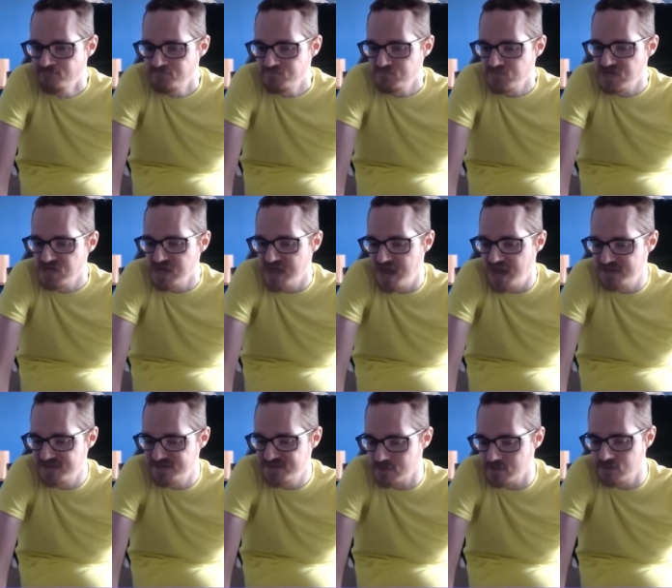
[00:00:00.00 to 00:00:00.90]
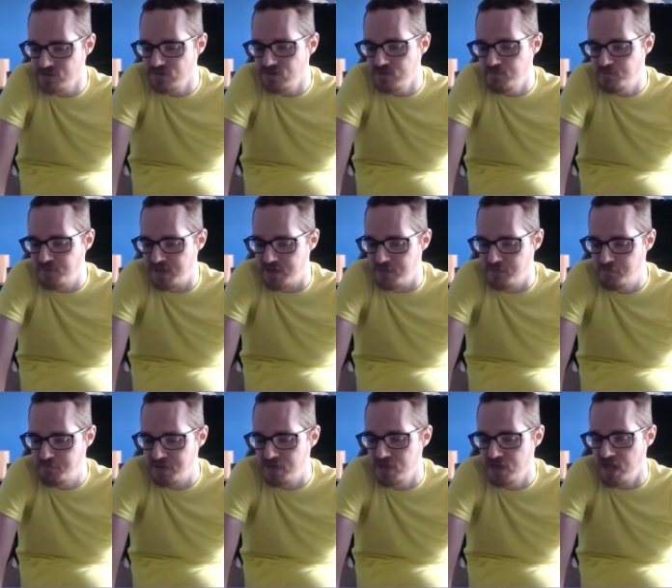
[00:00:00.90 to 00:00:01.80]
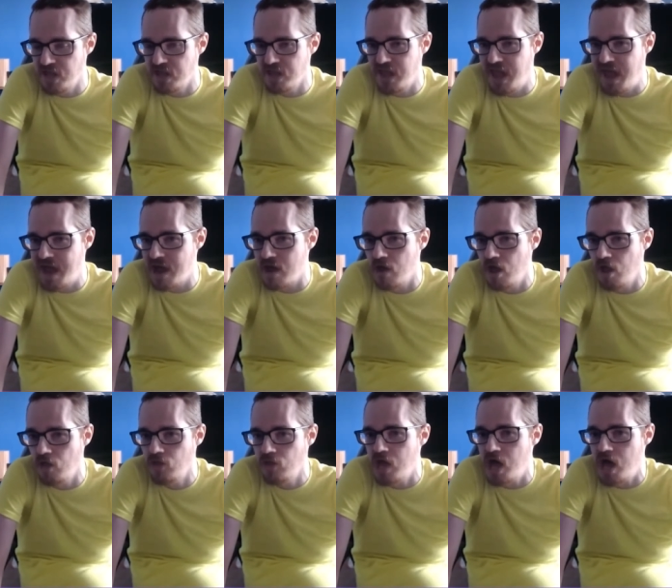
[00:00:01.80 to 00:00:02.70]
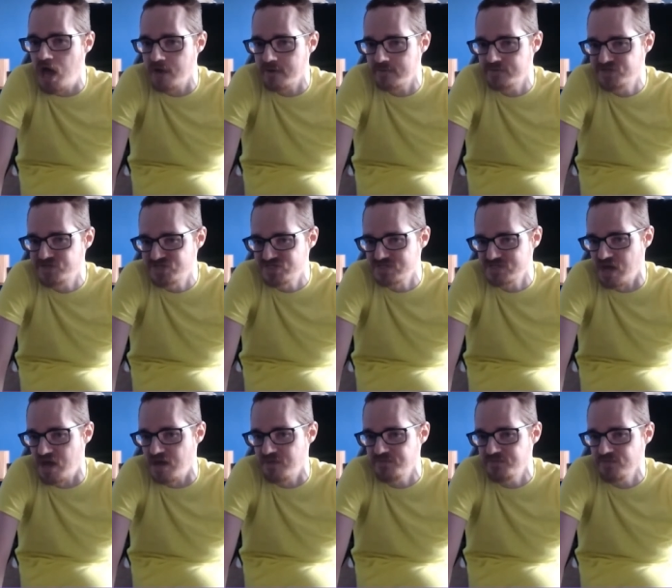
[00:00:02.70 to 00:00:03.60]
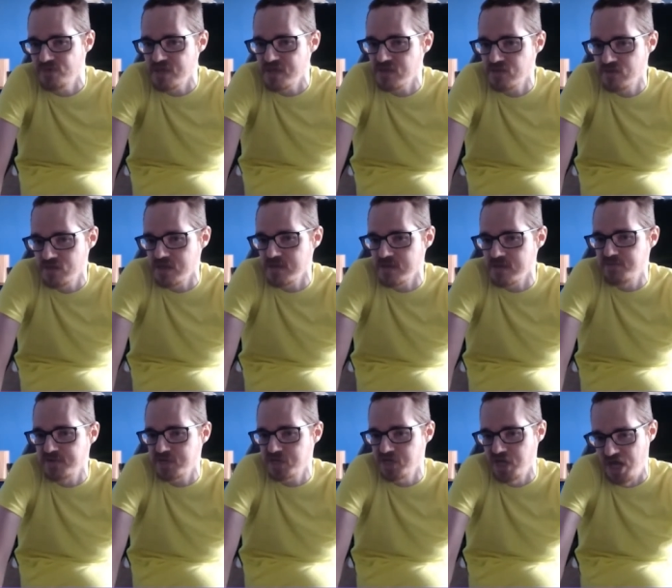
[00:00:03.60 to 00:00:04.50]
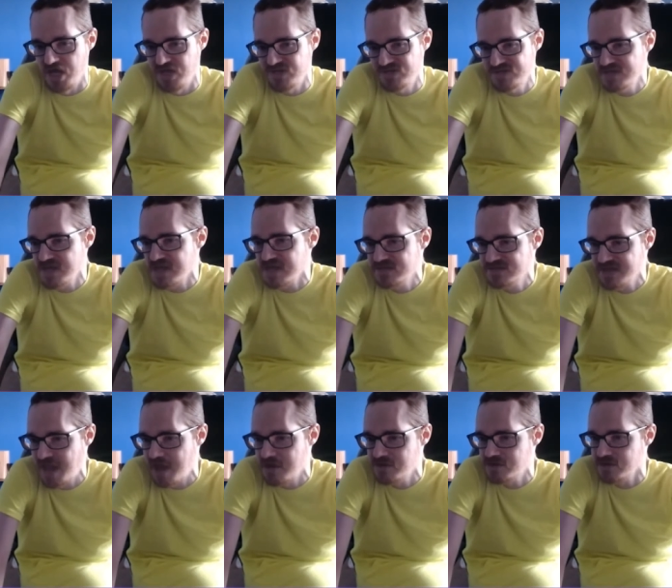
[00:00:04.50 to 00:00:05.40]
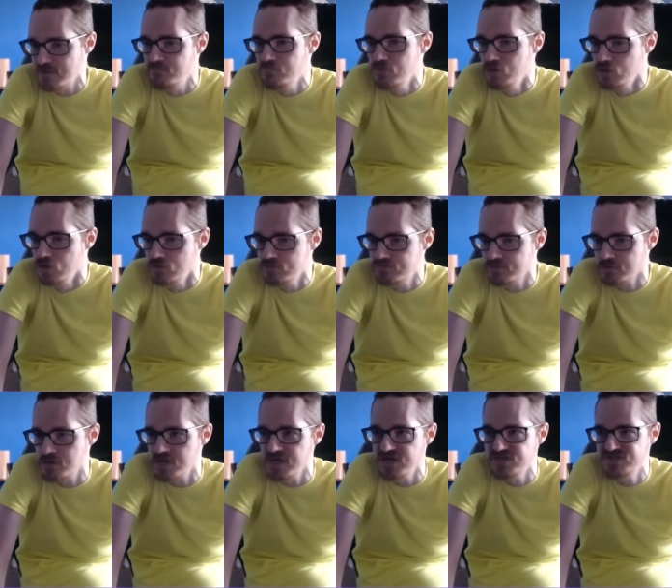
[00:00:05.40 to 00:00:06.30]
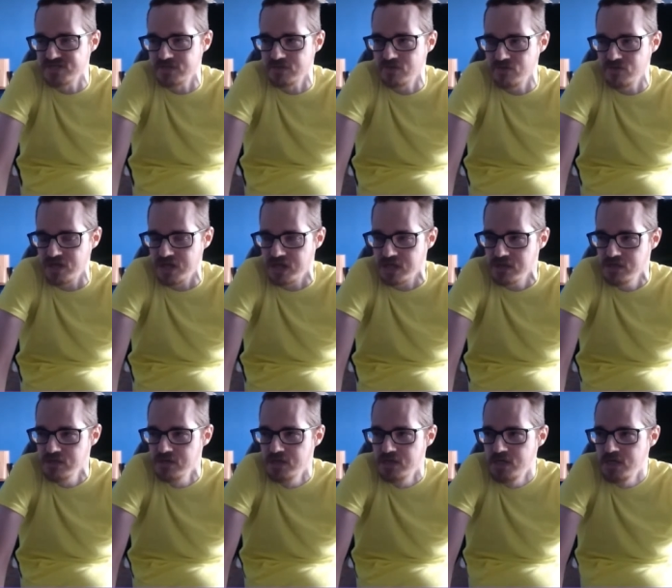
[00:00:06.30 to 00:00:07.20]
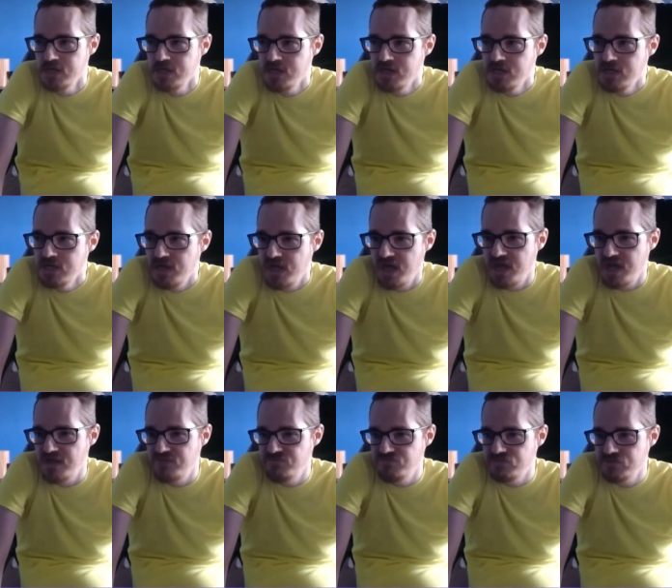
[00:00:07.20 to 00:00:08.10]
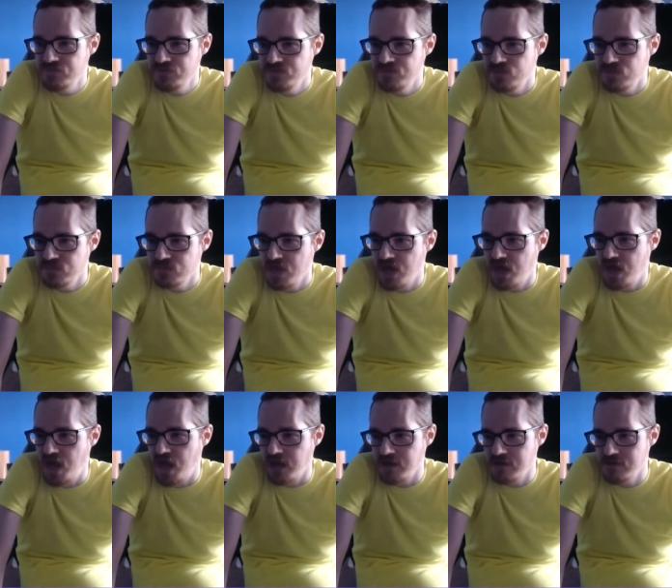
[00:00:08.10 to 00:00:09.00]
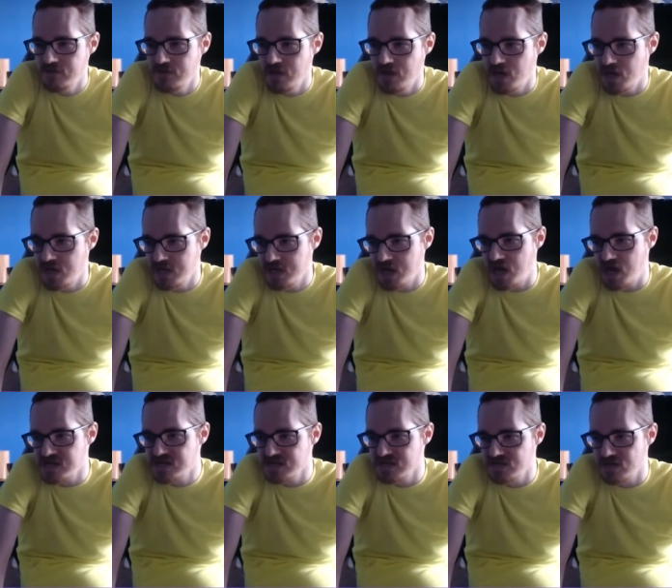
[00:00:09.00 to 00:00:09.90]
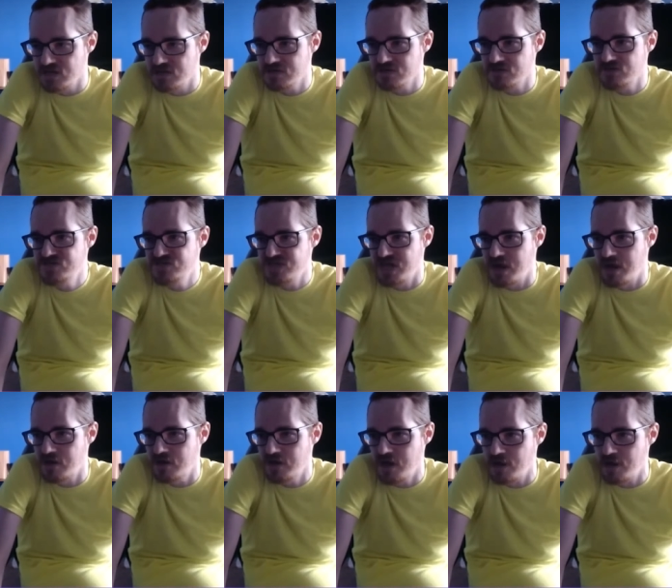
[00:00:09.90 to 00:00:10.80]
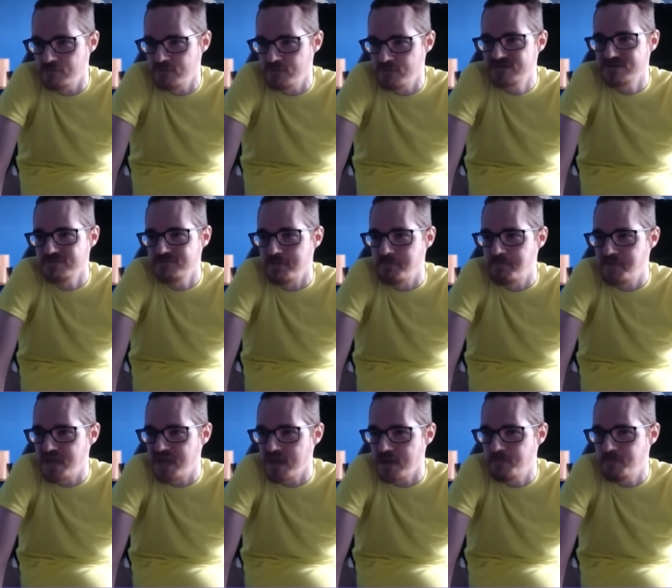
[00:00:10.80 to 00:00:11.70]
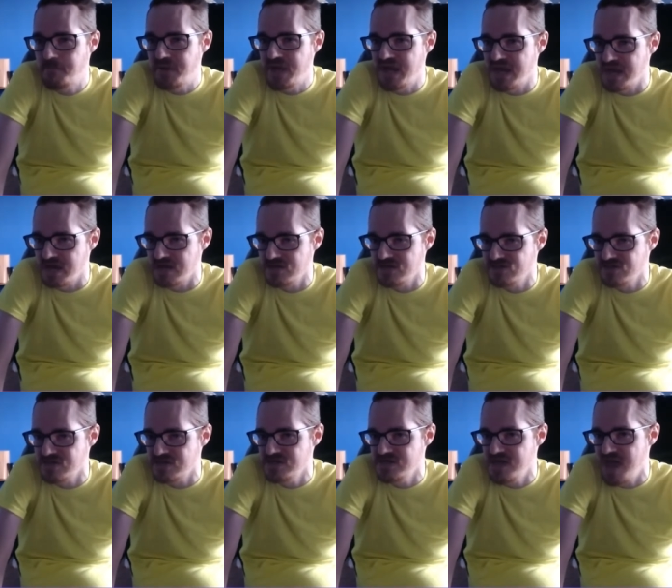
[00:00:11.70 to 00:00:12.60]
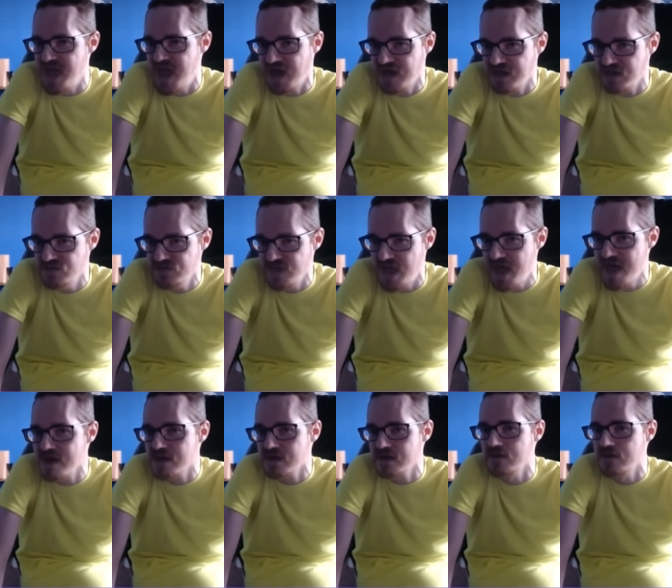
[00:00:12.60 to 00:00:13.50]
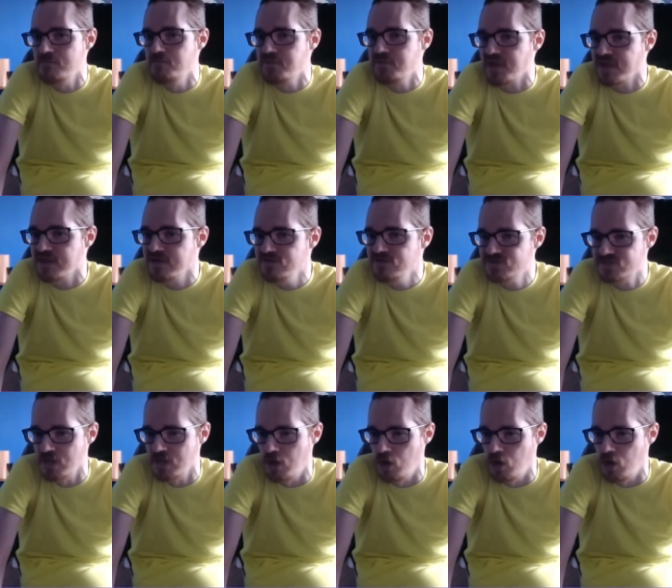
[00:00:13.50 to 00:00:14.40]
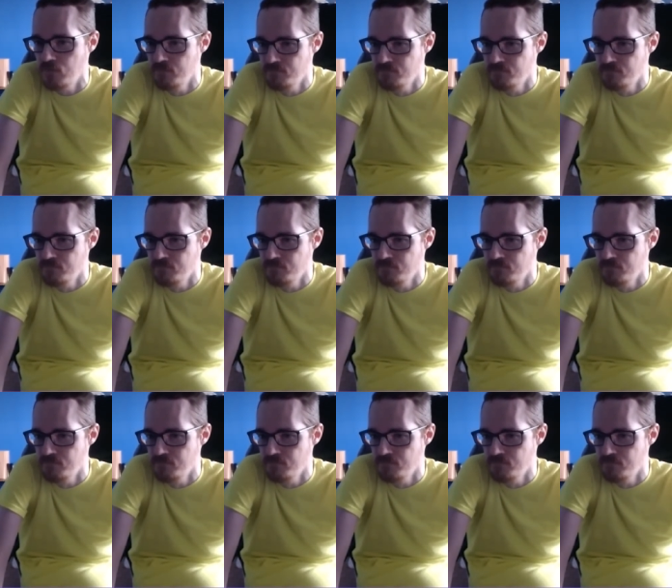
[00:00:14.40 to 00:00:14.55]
he hasn't really been putting out a lot of stuff lately because he's had to move recently, and I, I, I can understand how much of a big pain in the neck that can be, so...